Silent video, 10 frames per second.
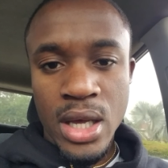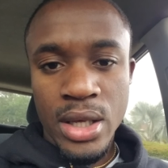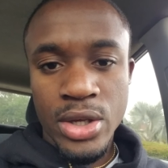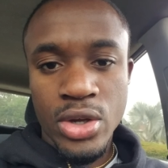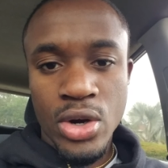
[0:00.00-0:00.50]

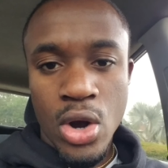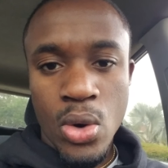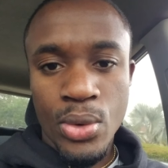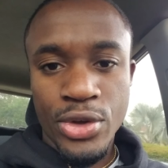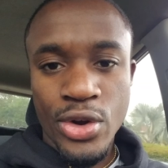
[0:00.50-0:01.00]

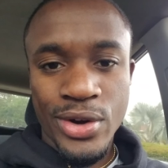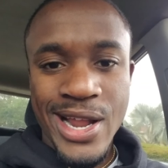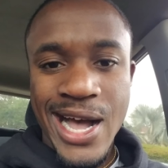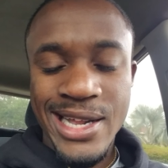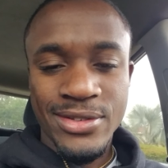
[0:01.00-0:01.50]
you're
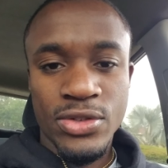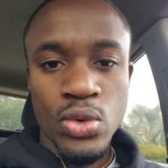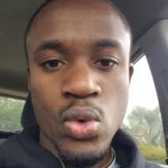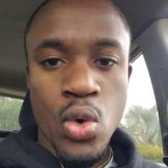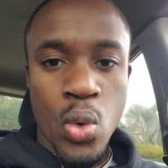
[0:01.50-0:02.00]
not
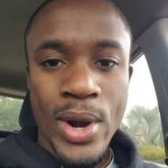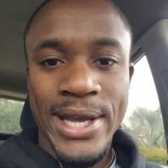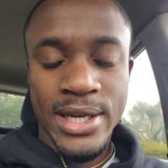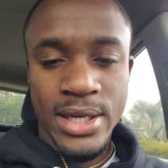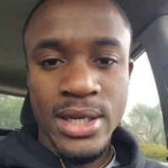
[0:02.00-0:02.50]
too
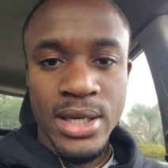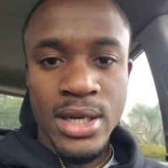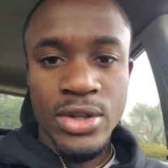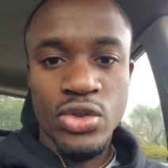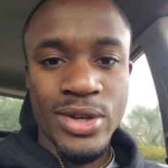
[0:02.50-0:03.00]
quick
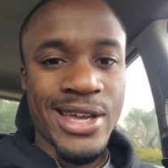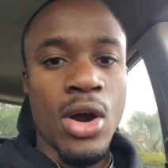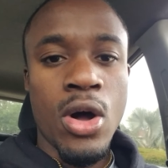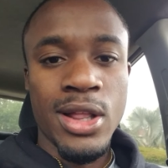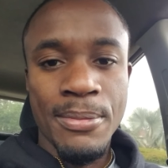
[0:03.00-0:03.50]
to get
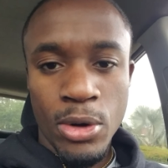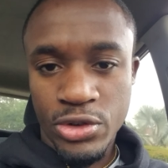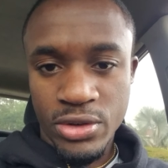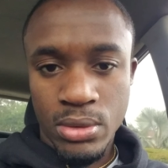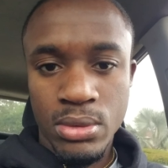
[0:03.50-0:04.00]
all
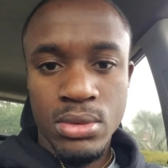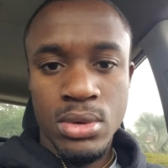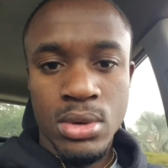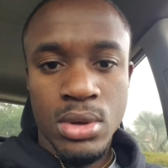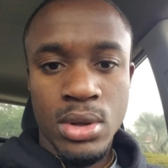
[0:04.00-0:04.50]
emotional.
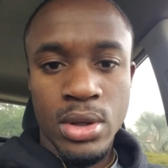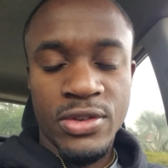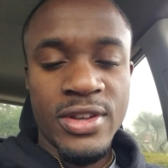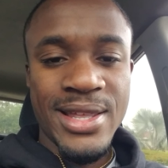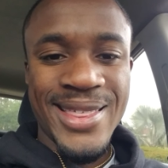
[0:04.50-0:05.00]
You
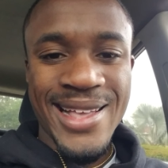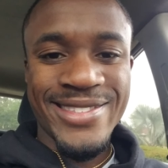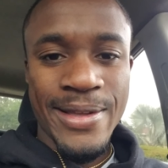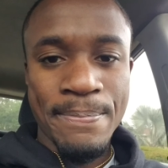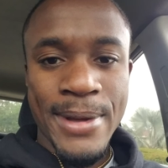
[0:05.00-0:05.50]
see,
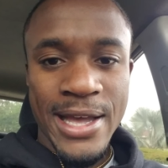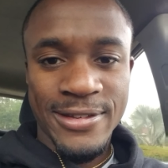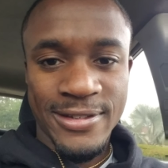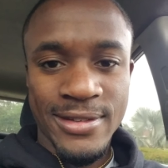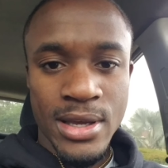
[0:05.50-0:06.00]
that's the
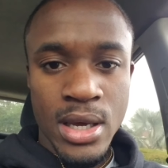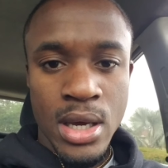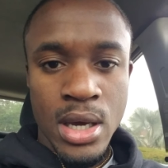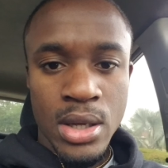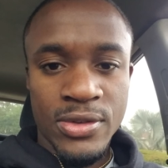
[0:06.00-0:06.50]
best
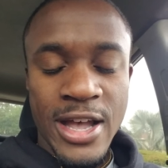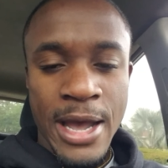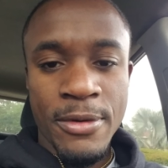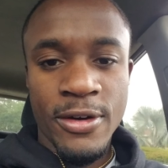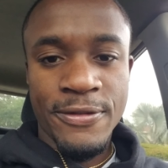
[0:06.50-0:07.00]

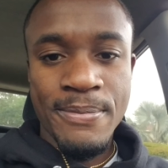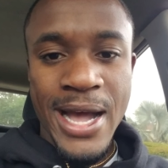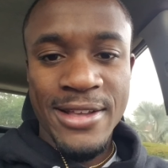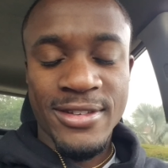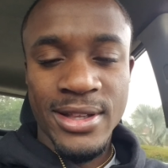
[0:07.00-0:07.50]
type of
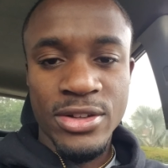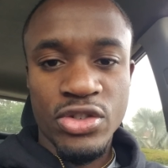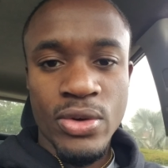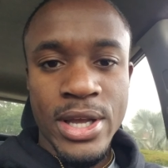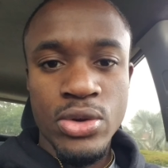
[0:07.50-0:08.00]
masculine
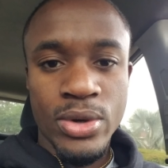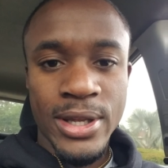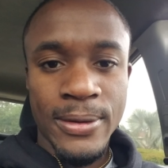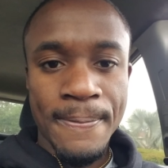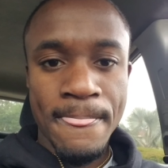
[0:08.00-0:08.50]
trait you
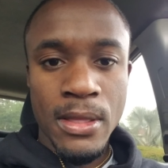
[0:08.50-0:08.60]
can